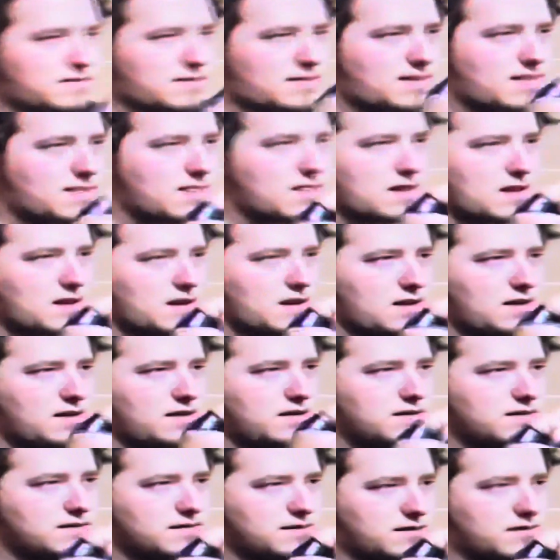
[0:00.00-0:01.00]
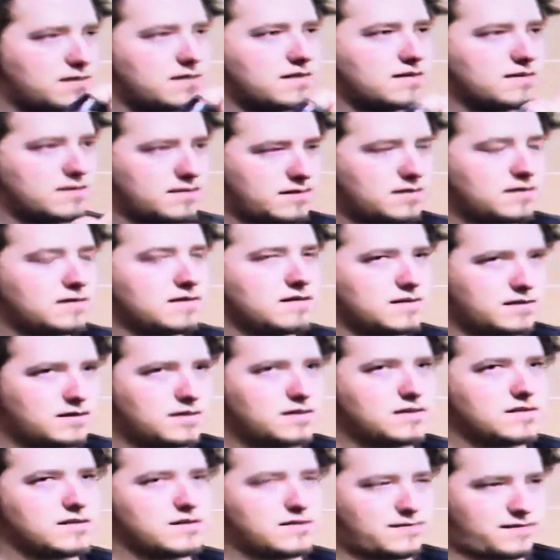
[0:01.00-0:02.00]
One, two, three. And
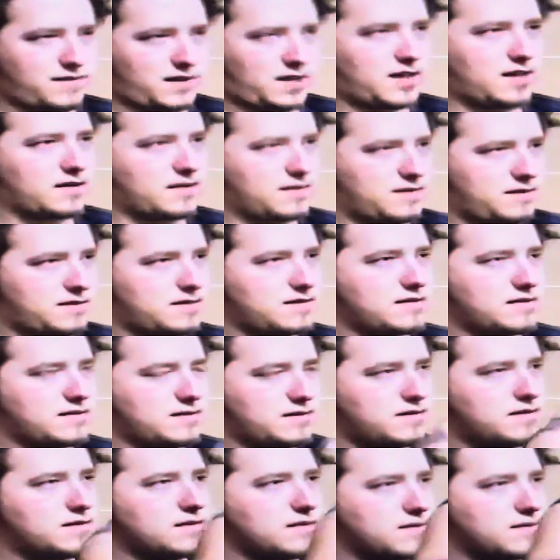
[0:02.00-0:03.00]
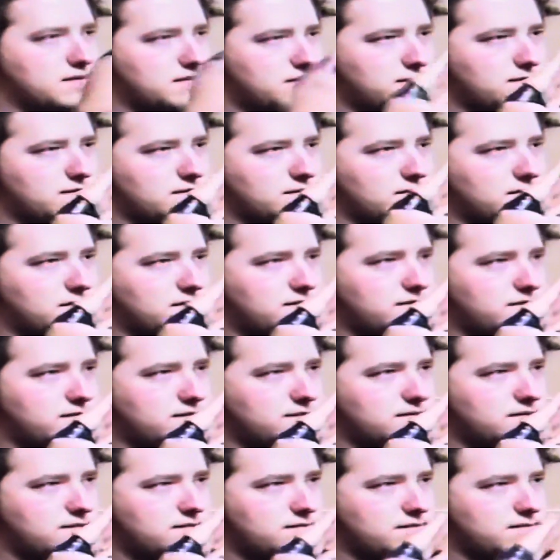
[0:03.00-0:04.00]
tonight, we're going to make it four.
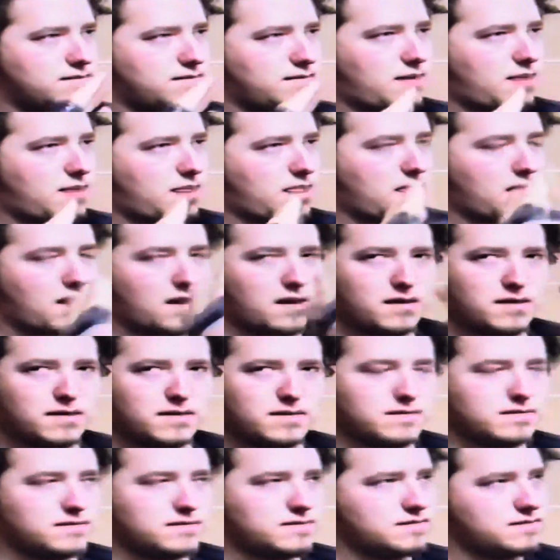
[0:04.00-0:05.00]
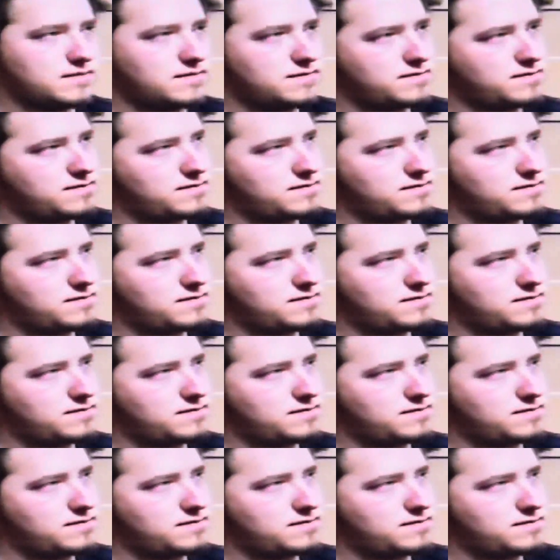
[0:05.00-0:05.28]
And show the rest